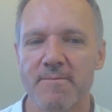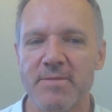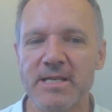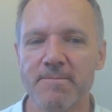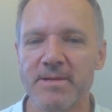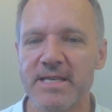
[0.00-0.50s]

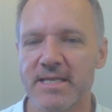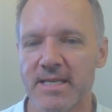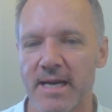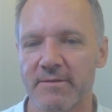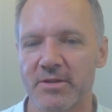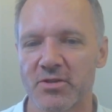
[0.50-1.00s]
Bishop
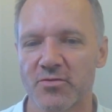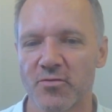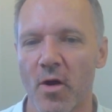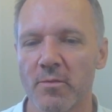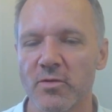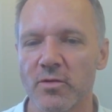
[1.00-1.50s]
b7,
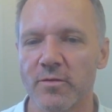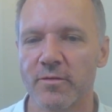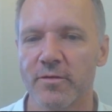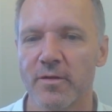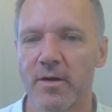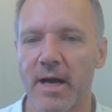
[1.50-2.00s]
strong move.
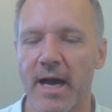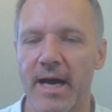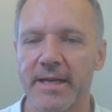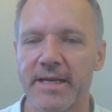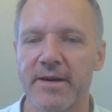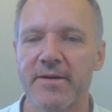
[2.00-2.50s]

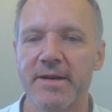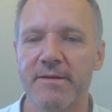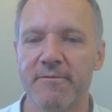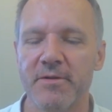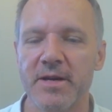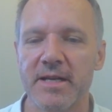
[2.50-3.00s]
And here we
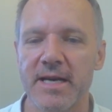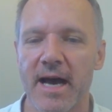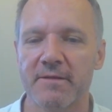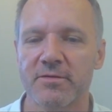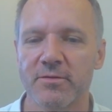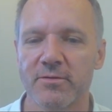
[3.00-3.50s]
really
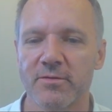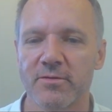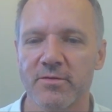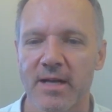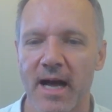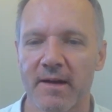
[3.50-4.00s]
have to
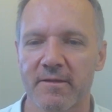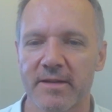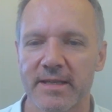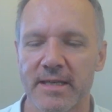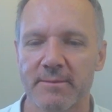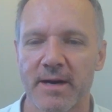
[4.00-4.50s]
start
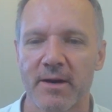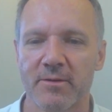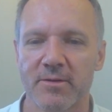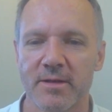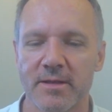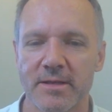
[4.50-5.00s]
thinking
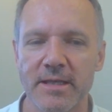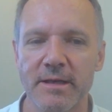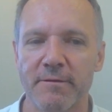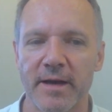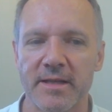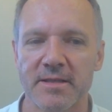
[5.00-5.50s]
about
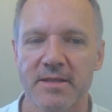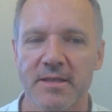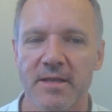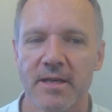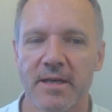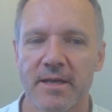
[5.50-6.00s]
defense.
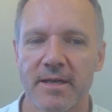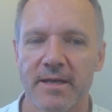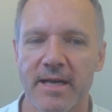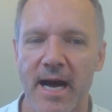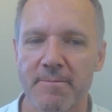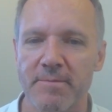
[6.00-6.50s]

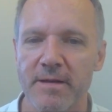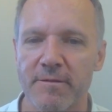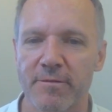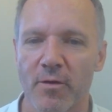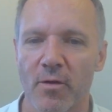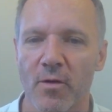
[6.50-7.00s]
Knight
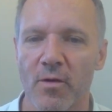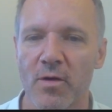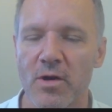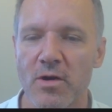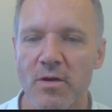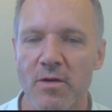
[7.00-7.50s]
b4,
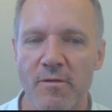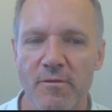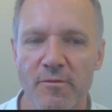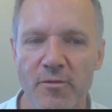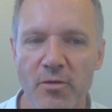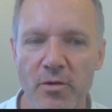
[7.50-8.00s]

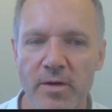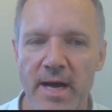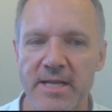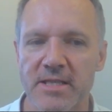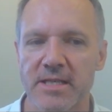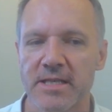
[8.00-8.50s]
rook
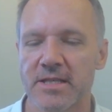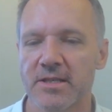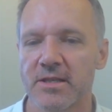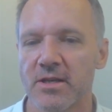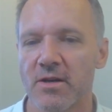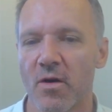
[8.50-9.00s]

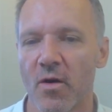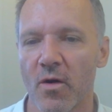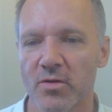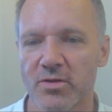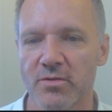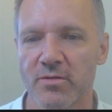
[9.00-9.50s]
h6,
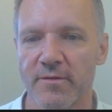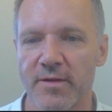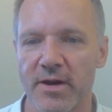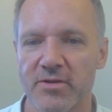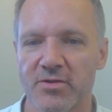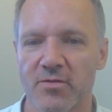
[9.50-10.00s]
also a
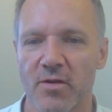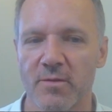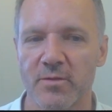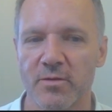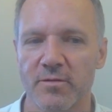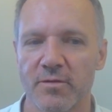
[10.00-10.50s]
very
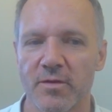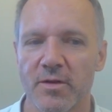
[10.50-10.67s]
strong move.